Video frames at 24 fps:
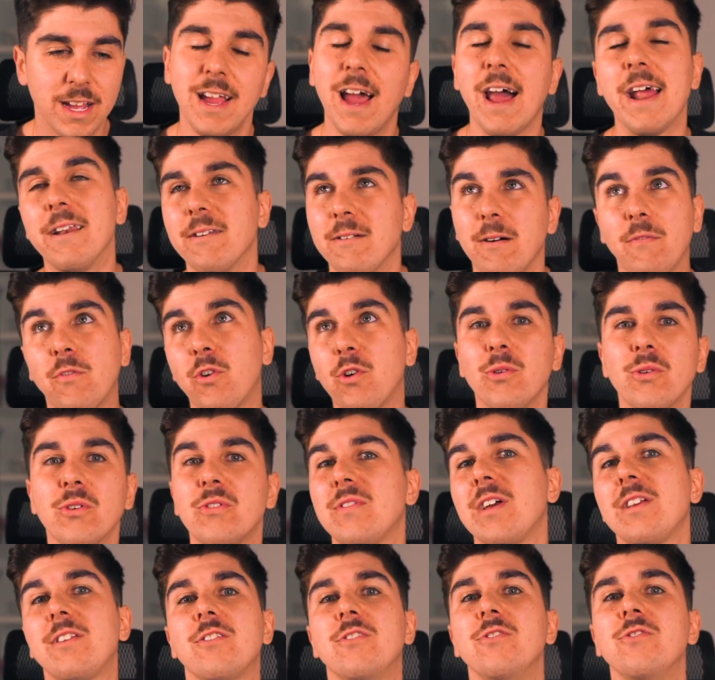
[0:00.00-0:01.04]
And of course,
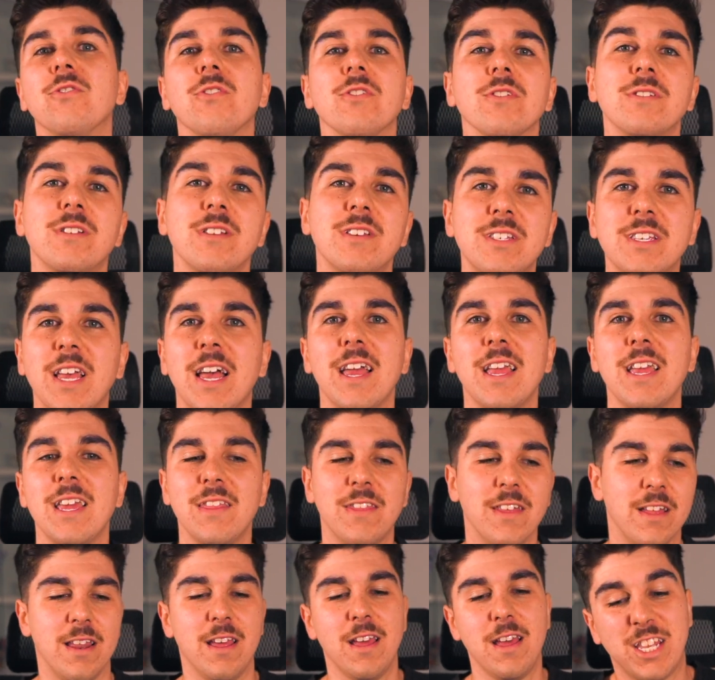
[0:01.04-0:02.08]
that's not to say
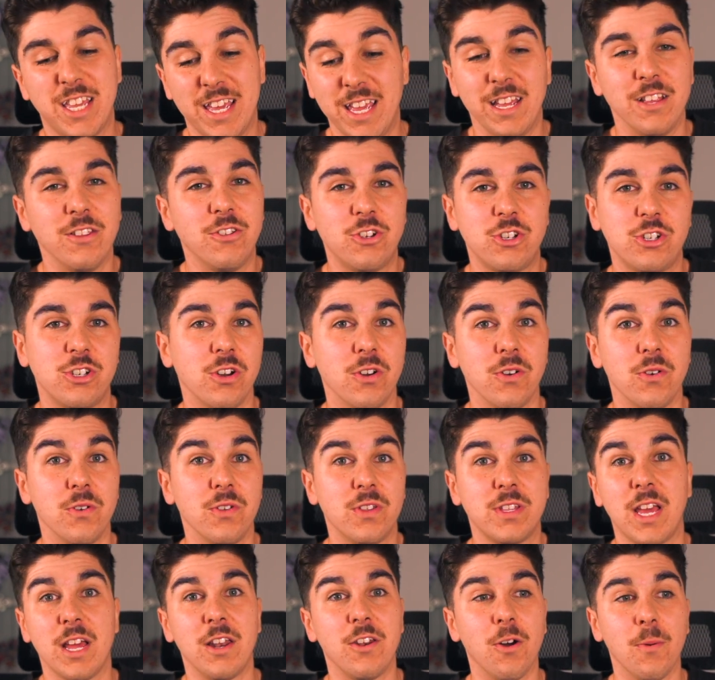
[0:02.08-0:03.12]
that kids'
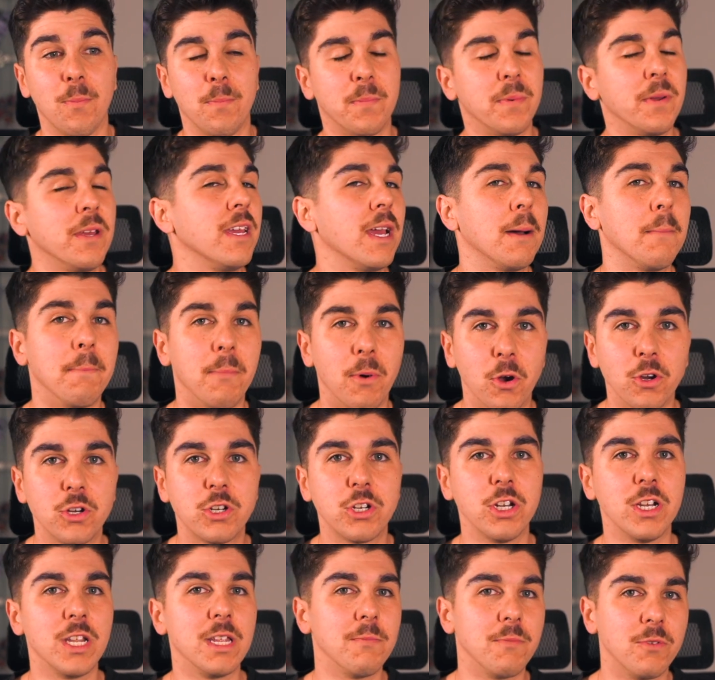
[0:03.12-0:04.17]
shows cannot be
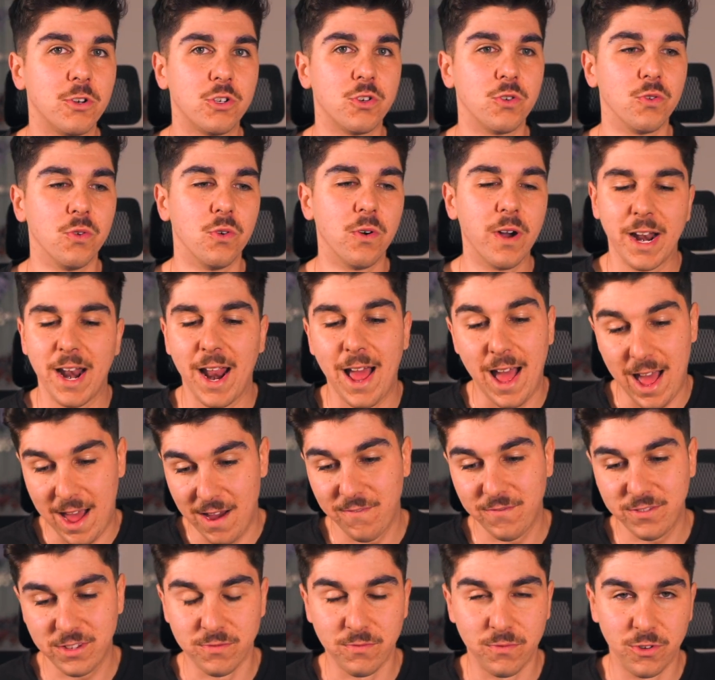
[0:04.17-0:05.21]
emotionally mature and
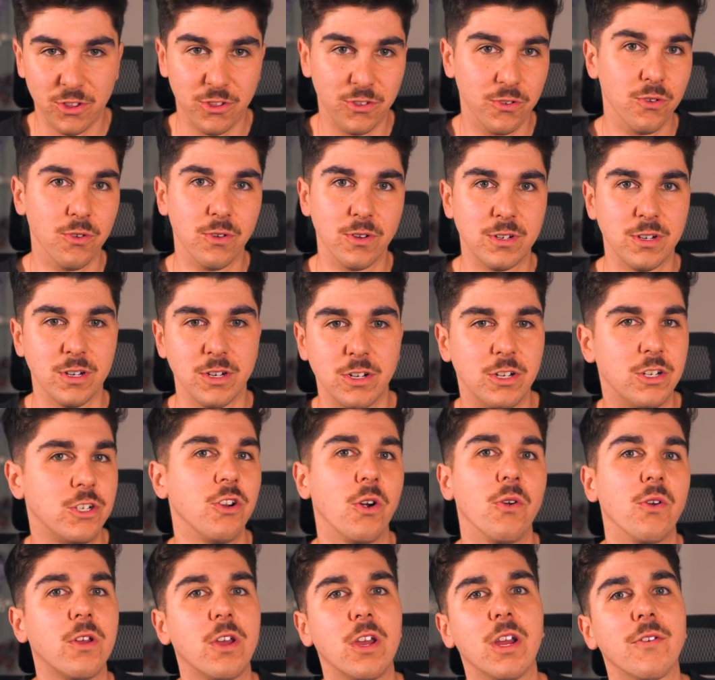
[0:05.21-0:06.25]
have to resort to
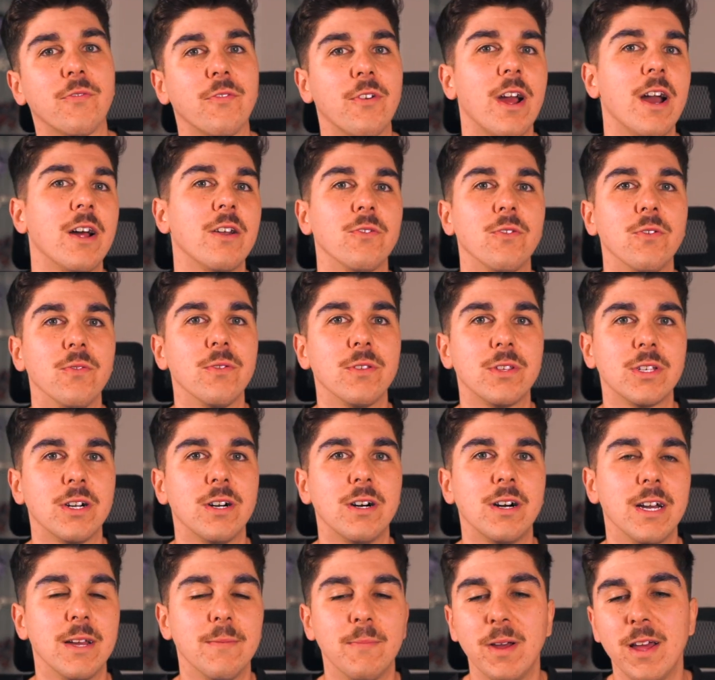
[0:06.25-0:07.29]
joking around all the
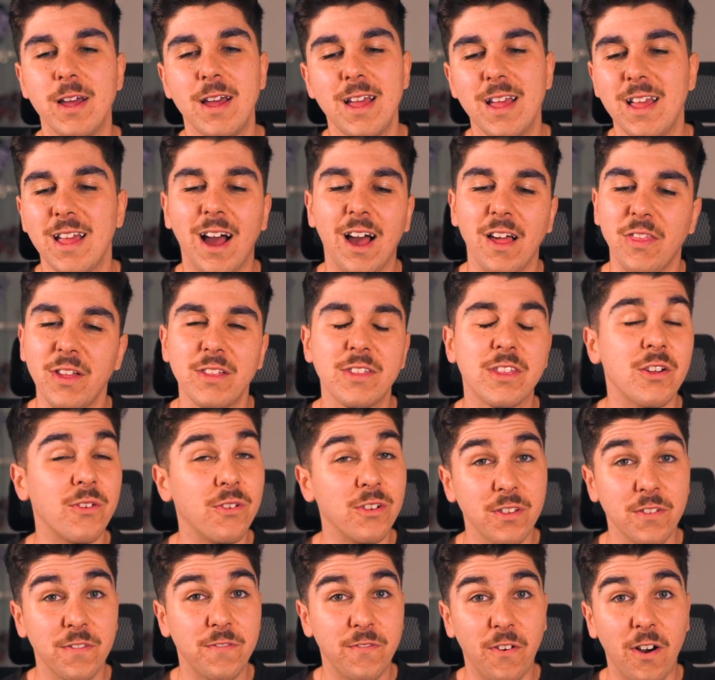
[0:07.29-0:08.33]
time. I think there
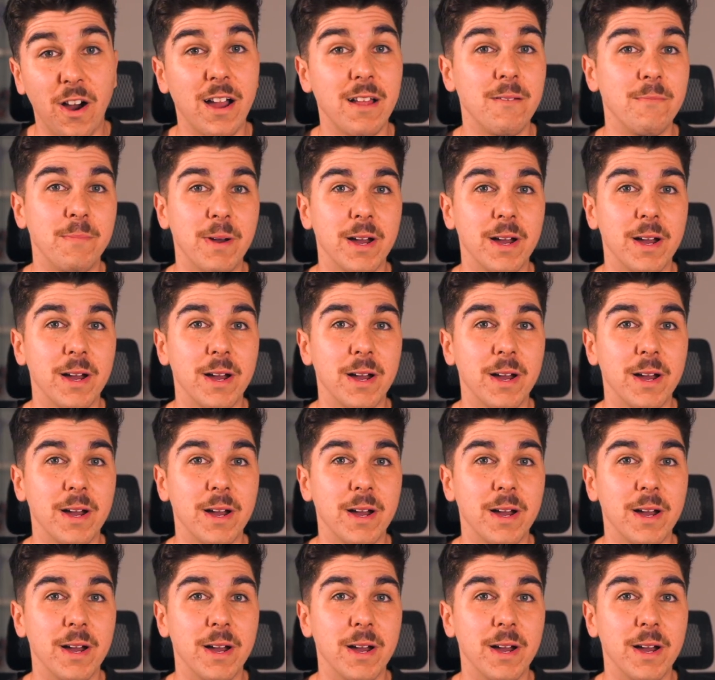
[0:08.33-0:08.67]
is a fine